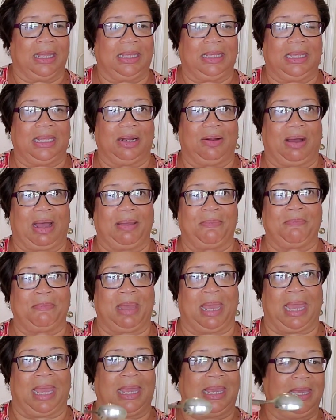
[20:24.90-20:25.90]
you know, I
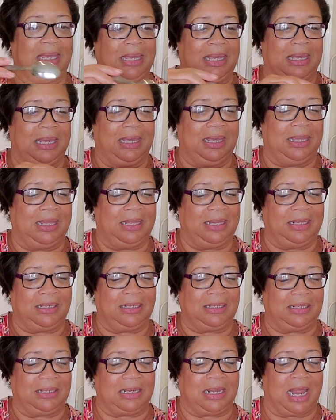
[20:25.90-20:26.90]
may
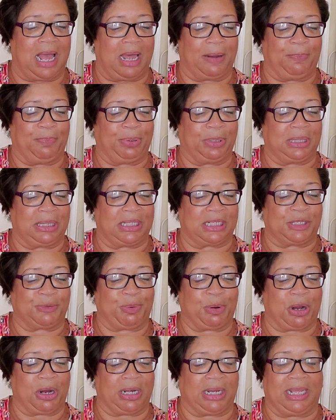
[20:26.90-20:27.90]
not put this
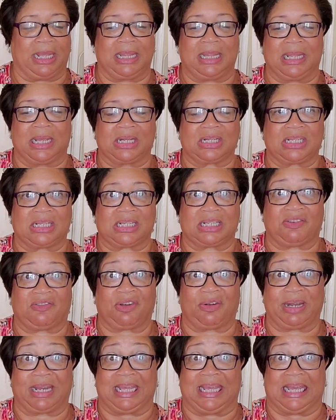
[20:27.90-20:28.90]
part in there since I
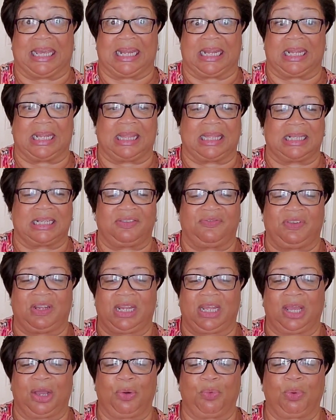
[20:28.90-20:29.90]
already ended this
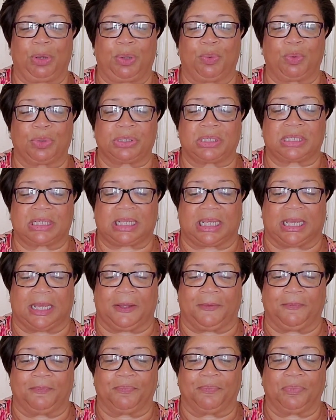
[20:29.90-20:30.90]
video. We will
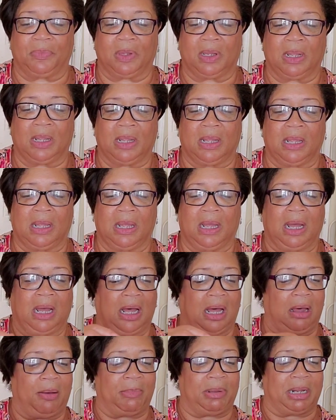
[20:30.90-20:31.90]
see.
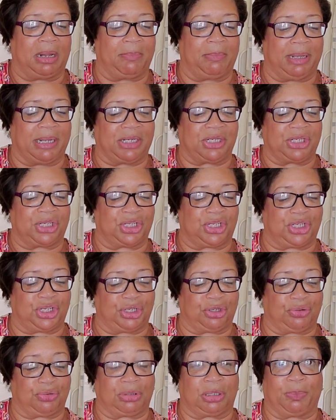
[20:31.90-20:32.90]
And I may just
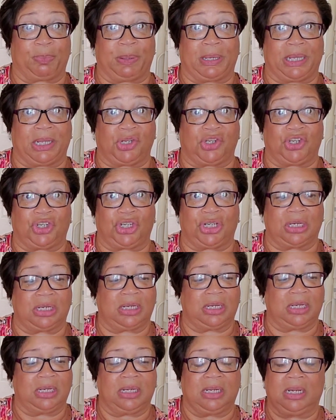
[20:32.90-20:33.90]
do the peach
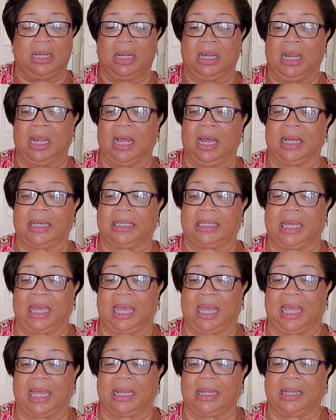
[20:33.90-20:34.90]

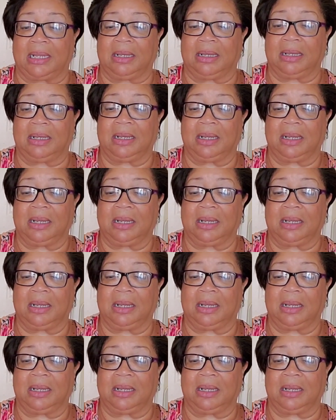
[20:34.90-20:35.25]
again